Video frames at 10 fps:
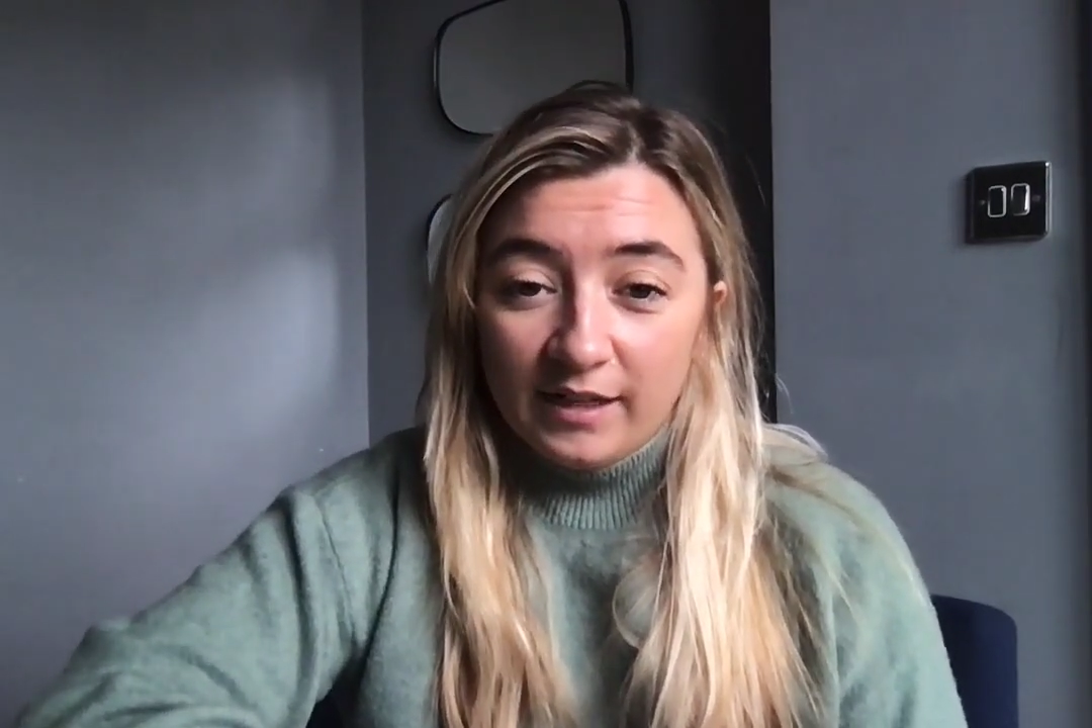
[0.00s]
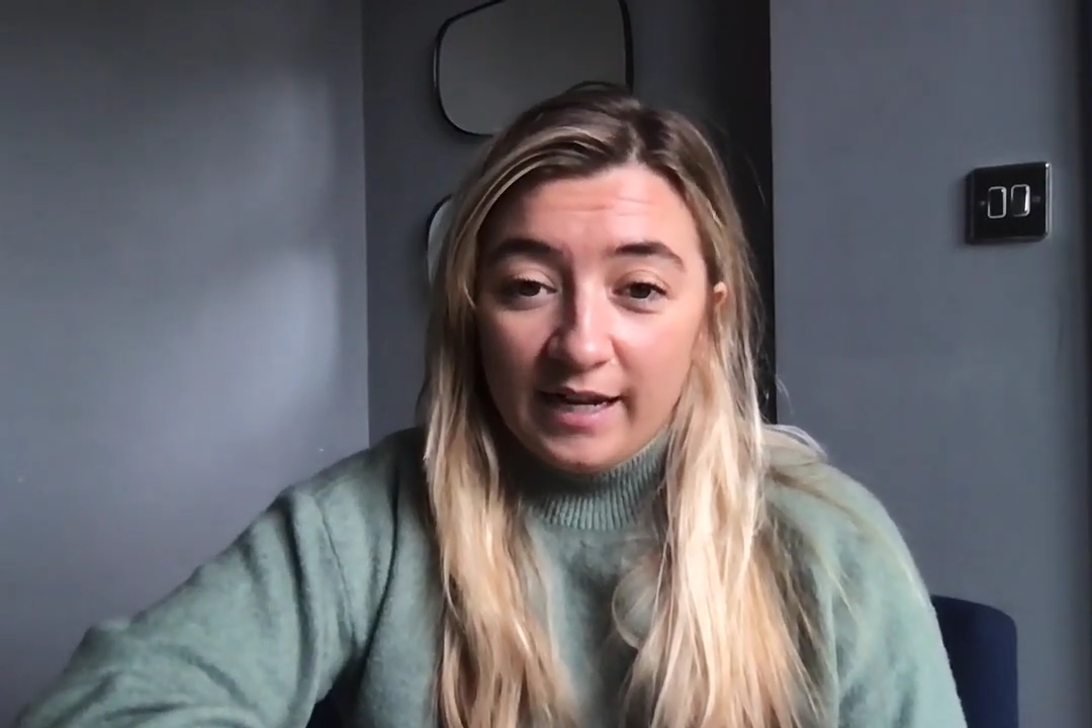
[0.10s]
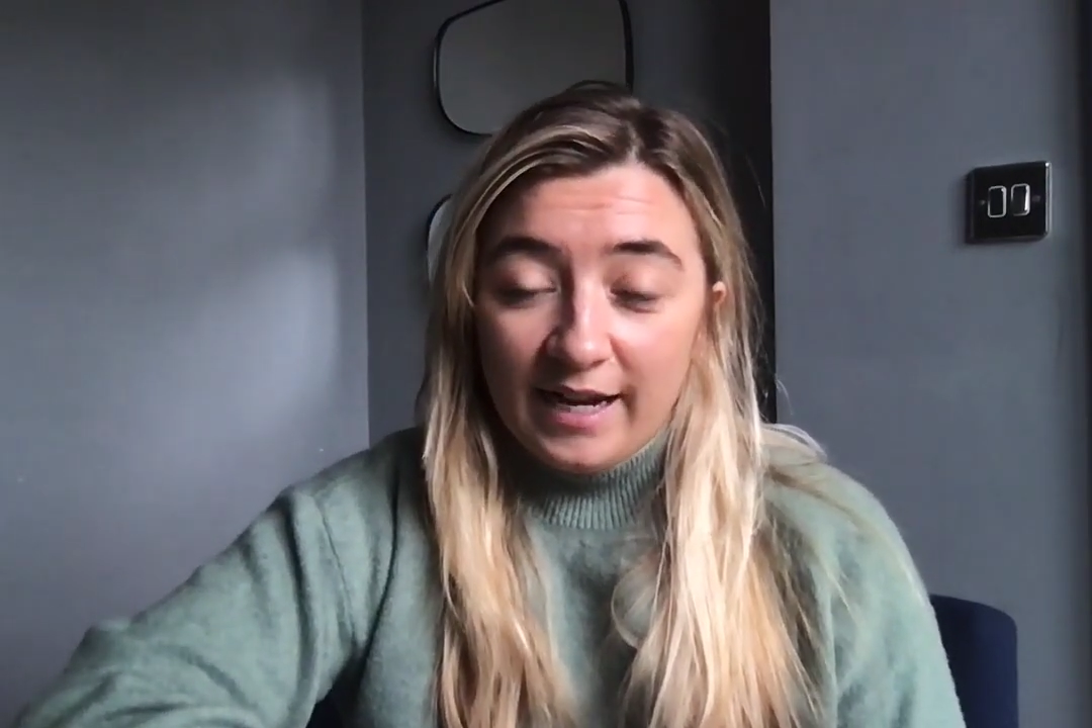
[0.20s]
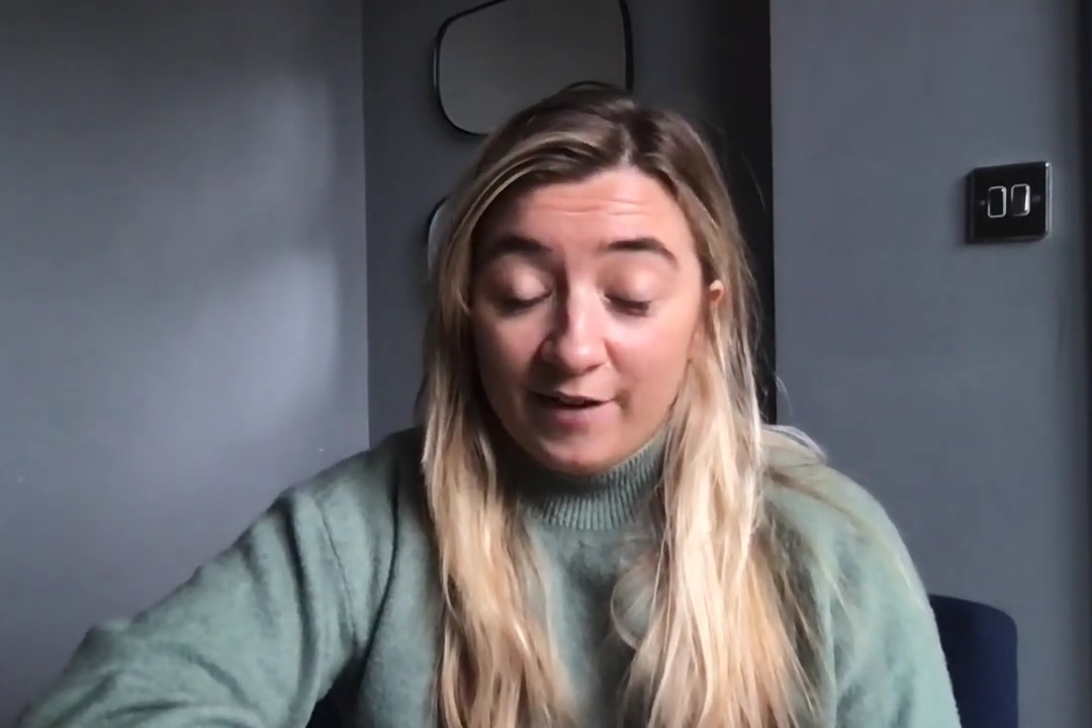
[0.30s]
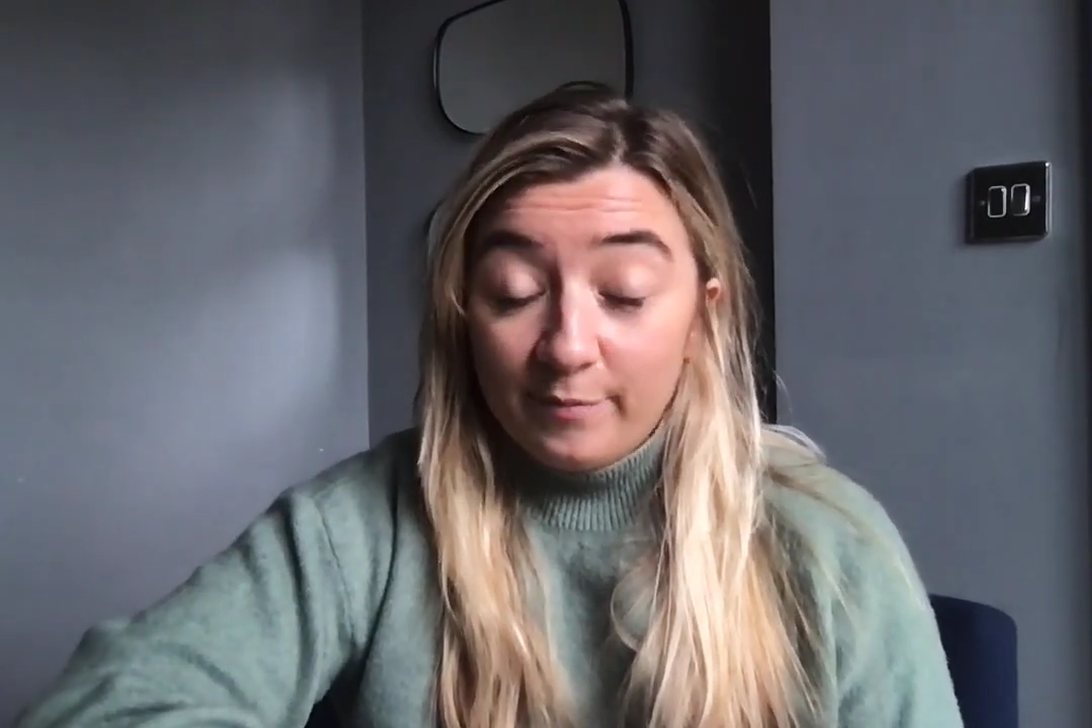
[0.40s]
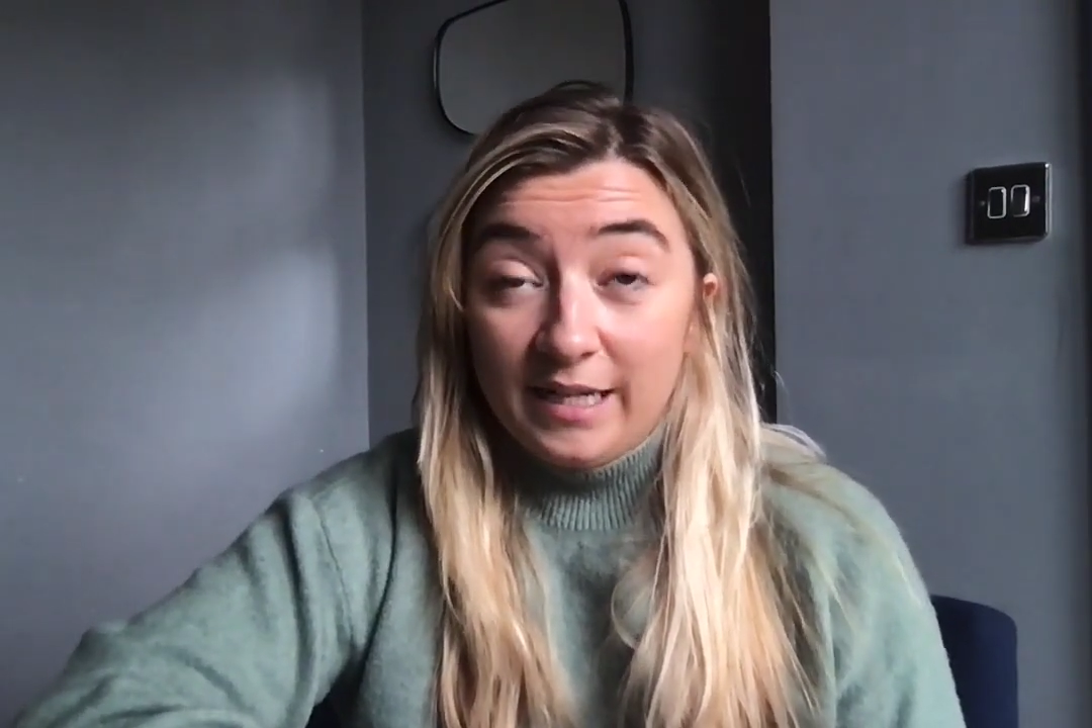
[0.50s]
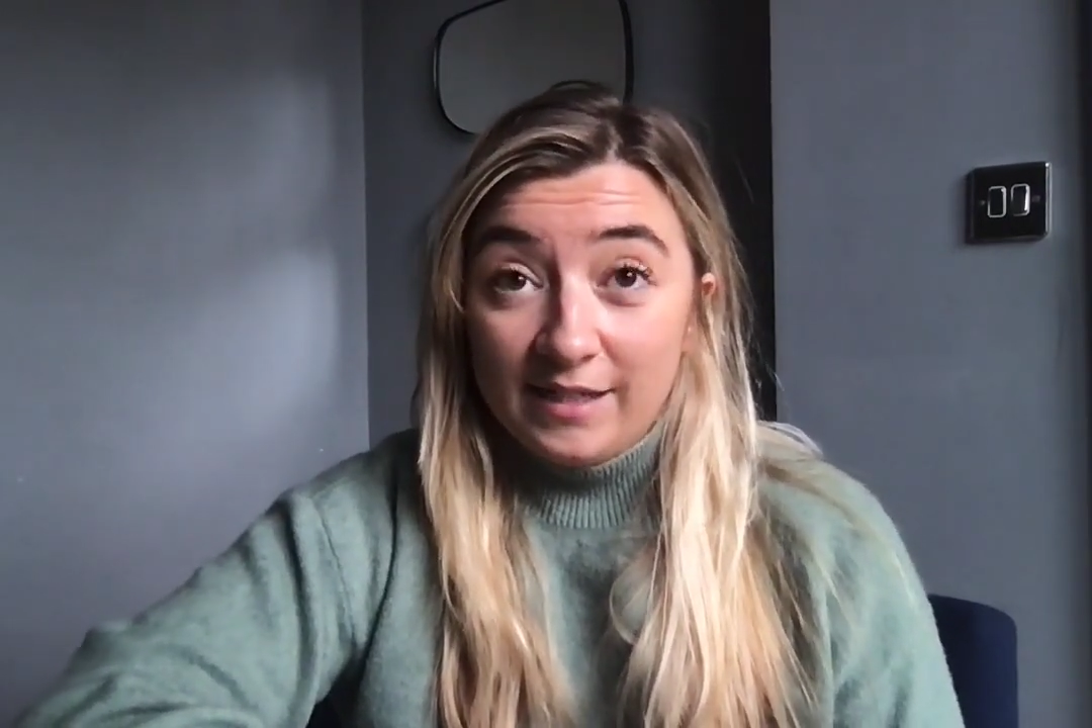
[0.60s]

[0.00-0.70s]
I have been